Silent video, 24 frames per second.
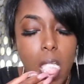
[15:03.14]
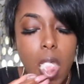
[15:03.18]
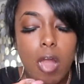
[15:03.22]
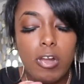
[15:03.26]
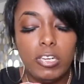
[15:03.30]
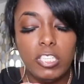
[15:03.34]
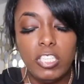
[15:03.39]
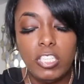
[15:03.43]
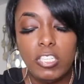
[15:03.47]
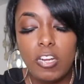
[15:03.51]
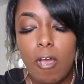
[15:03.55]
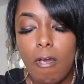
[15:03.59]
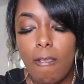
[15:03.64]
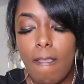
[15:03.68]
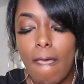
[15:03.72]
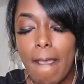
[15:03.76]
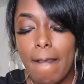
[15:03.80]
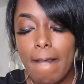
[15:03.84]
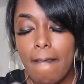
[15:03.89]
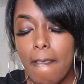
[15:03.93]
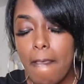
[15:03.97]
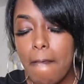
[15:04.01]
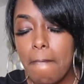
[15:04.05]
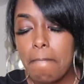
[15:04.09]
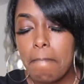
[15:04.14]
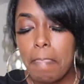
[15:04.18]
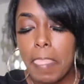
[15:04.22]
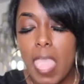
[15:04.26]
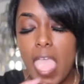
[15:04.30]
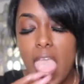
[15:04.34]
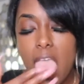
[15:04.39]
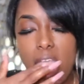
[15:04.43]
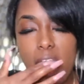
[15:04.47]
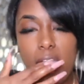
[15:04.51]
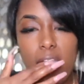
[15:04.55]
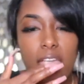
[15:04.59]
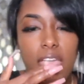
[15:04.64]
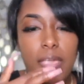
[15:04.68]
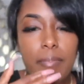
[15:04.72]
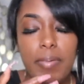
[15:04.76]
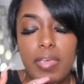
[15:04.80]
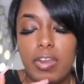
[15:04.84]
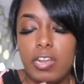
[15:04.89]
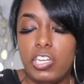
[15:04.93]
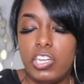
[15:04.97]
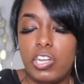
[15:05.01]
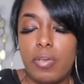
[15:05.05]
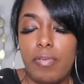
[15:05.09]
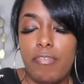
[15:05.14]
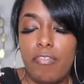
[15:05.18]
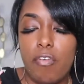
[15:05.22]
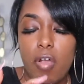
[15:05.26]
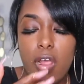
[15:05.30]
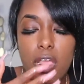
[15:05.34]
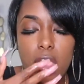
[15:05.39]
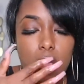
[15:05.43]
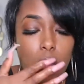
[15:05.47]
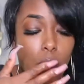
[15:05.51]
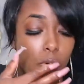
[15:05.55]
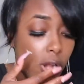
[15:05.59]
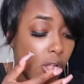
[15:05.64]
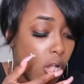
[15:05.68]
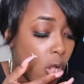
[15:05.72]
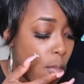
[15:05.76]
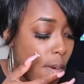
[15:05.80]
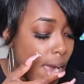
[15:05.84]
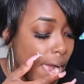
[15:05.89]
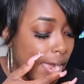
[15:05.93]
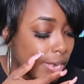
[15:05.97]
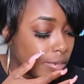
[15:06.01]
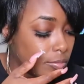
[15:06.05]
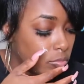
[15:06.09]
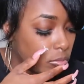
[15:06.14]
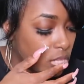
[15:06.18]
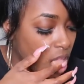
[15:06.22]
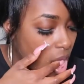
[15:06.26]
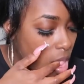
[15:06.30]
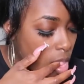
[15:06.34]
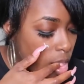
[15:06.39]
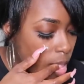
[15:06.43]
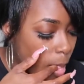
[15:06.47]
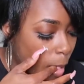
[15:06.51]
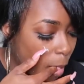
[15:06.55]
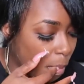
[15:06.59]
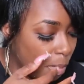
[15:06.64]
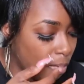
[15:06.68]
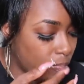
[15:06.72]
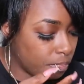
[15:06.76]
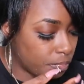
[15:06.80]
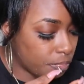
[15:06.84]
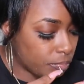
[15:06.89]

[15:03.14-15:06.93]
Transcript: she don't like him, and he been in jail before. He don't want to go back. So